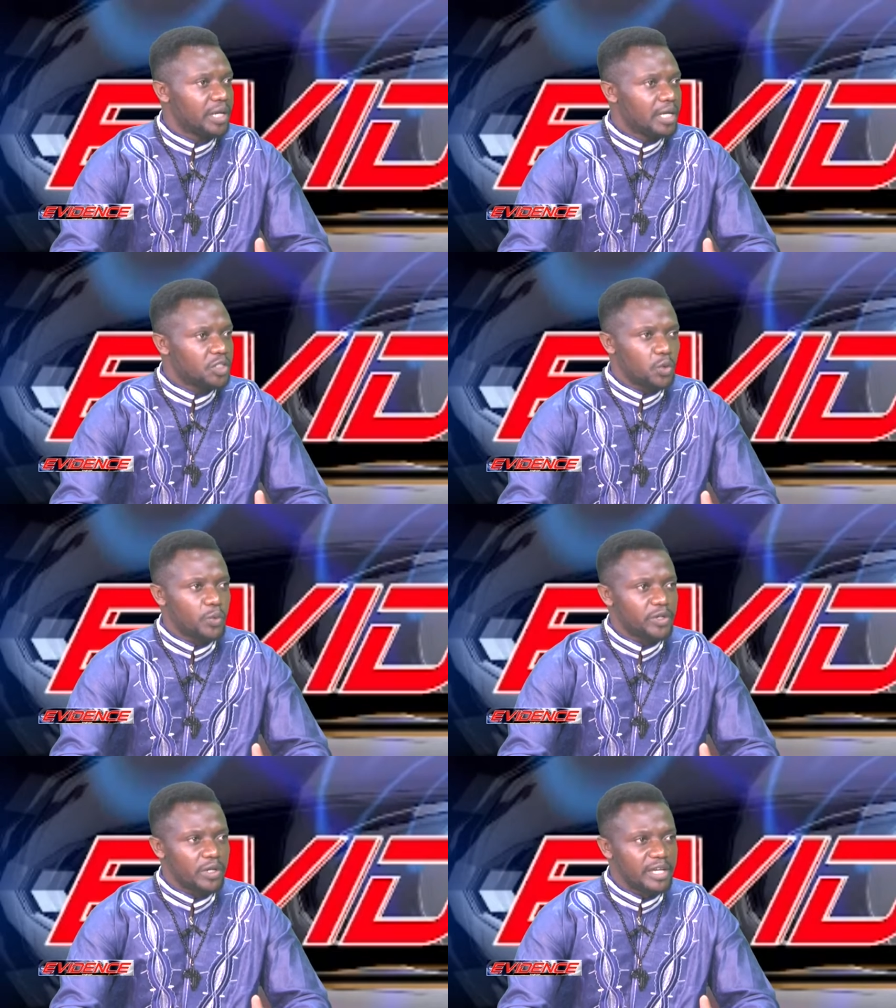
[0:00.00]
So
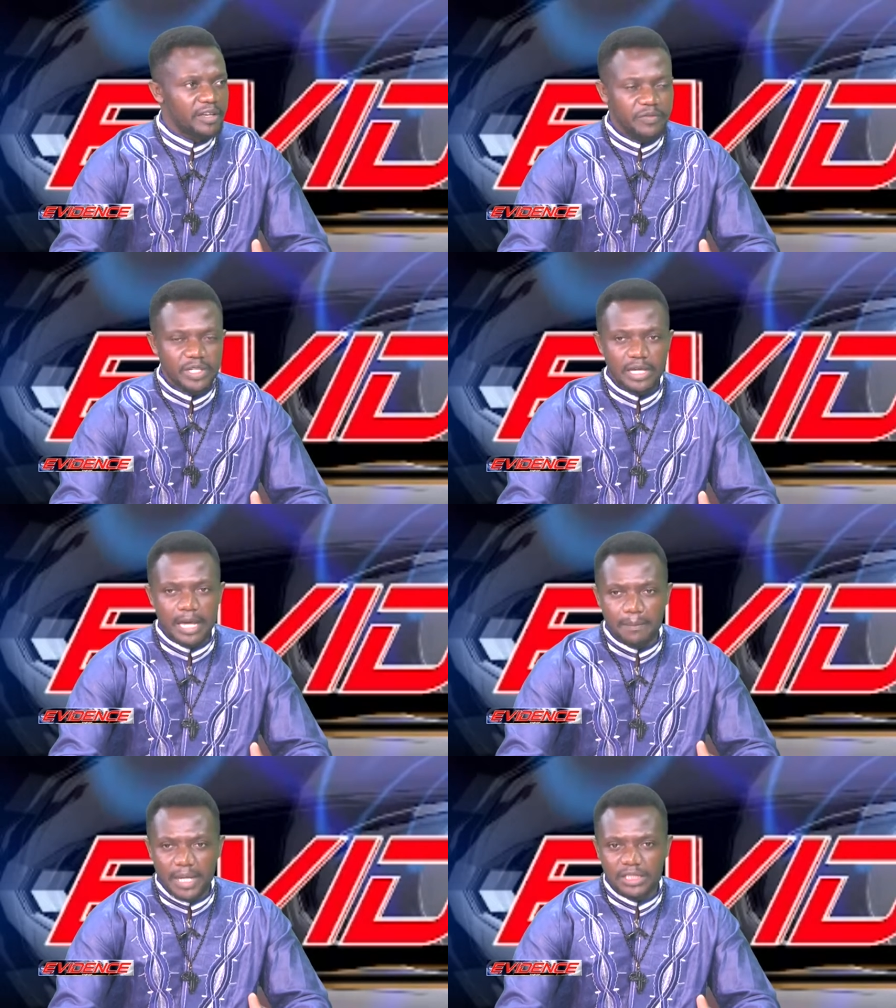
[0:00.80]
we don't even
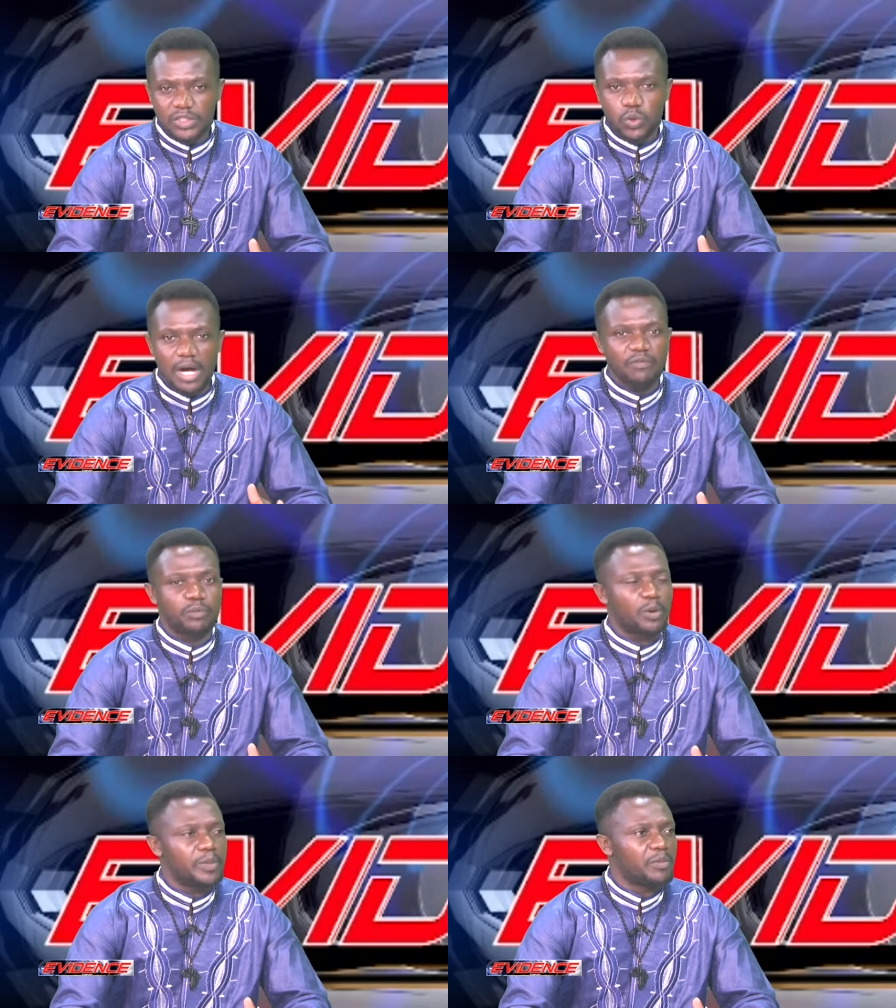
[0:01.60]
imagine to have
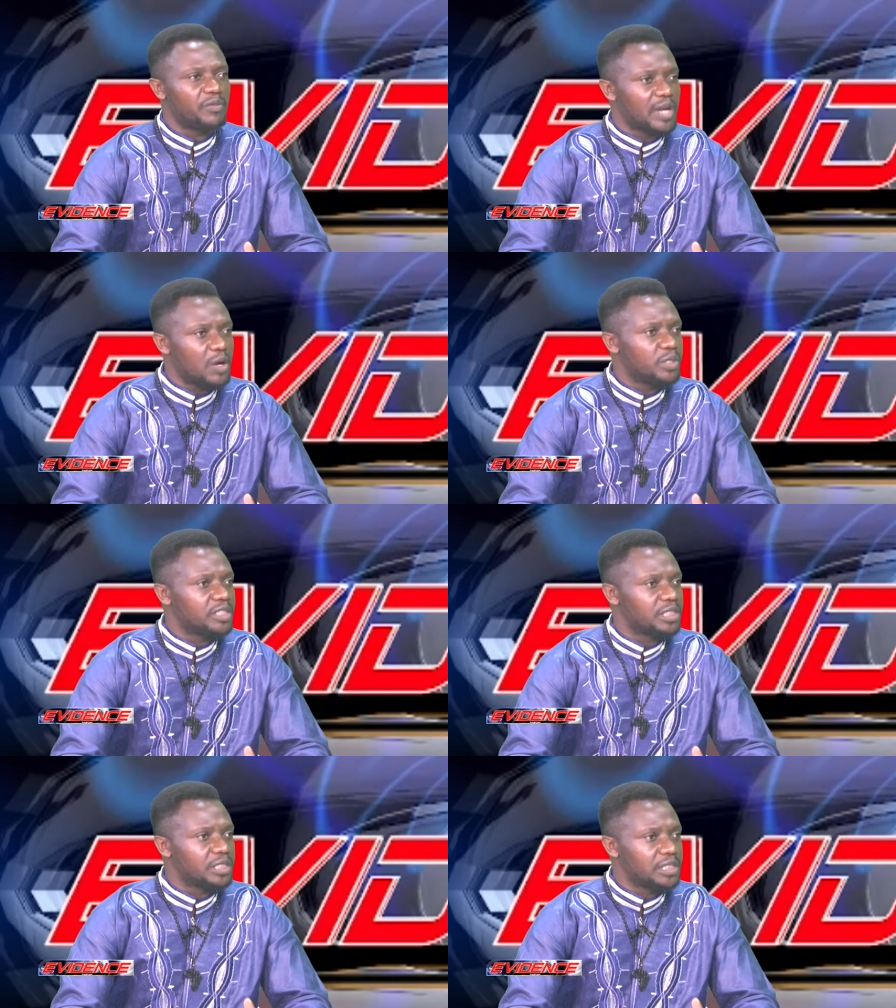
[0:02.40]
problem of
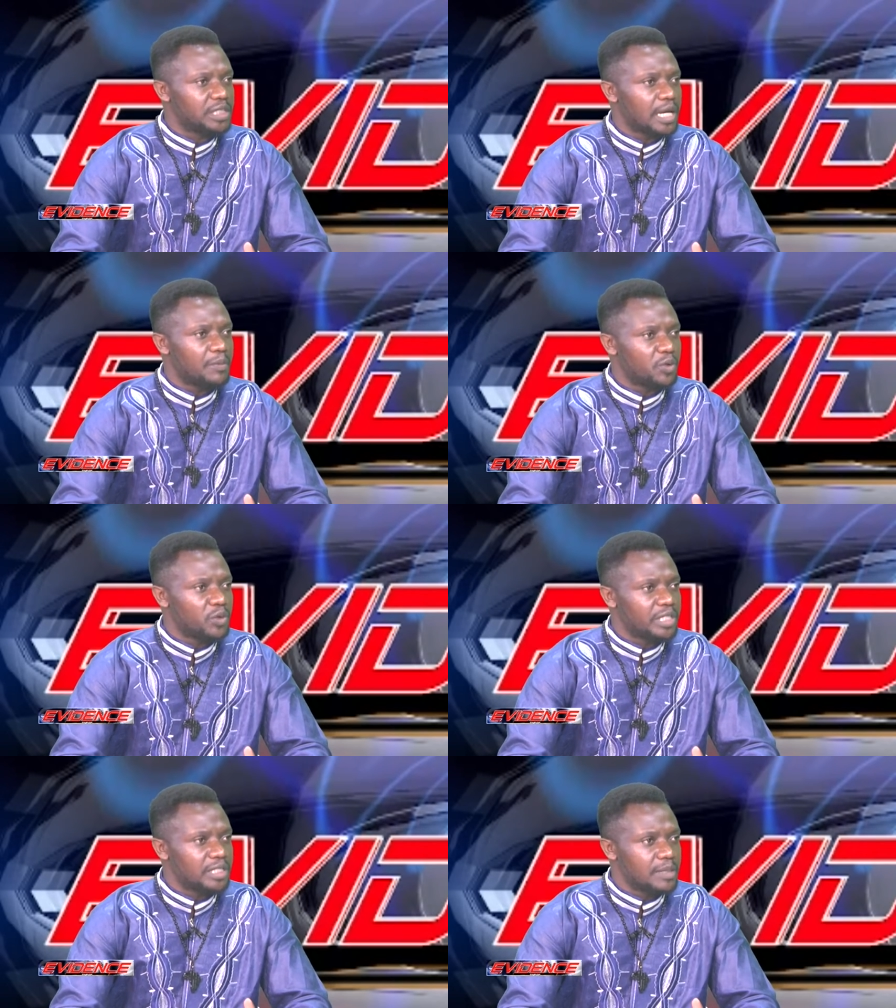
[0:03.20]
language in
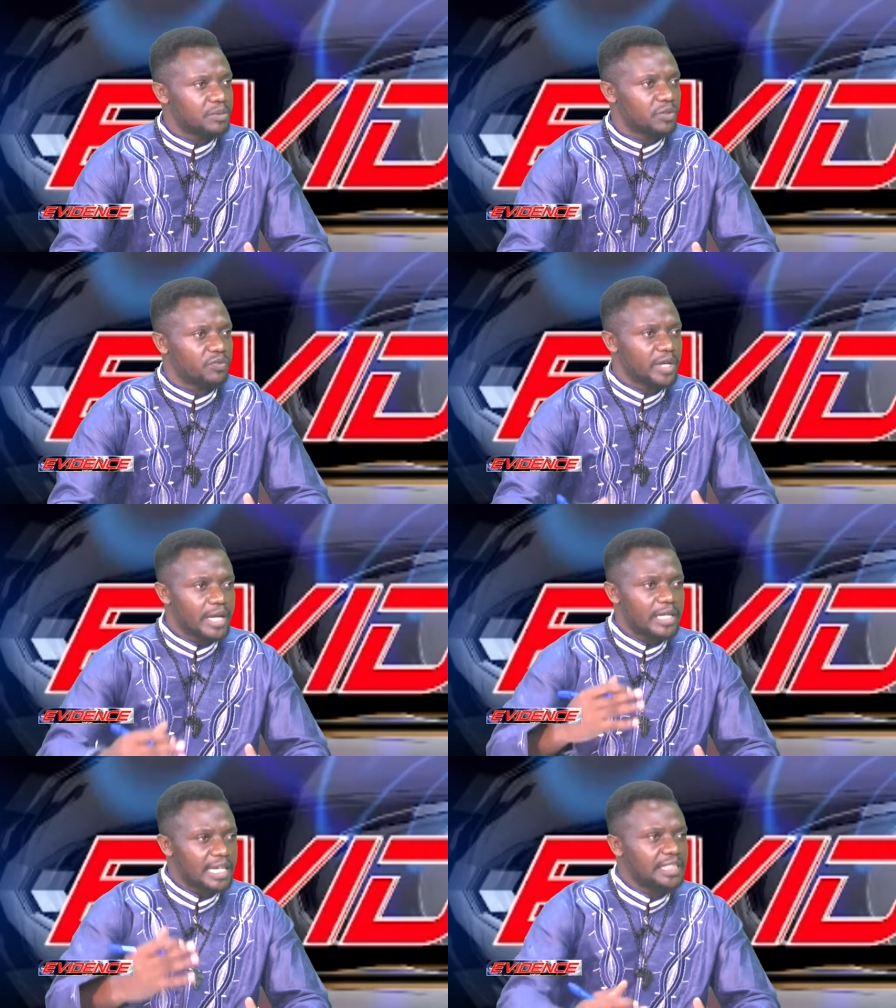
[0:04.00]
Cameroon in terms of
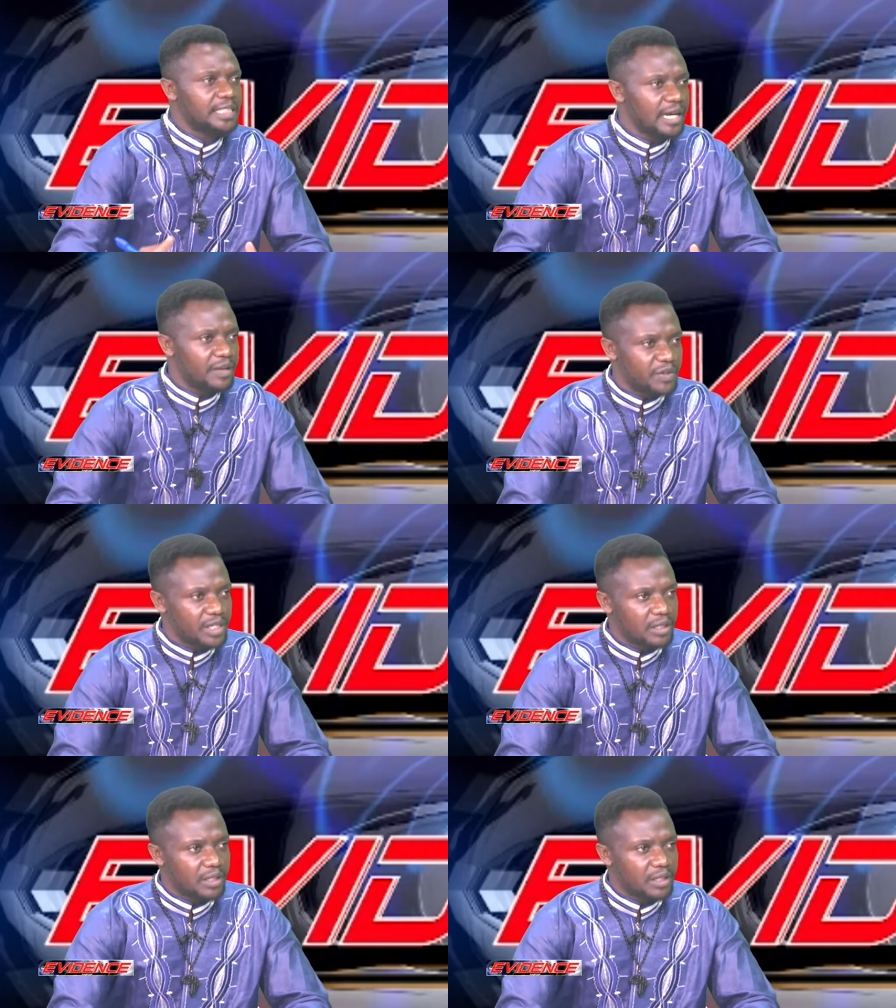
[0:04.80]
national event.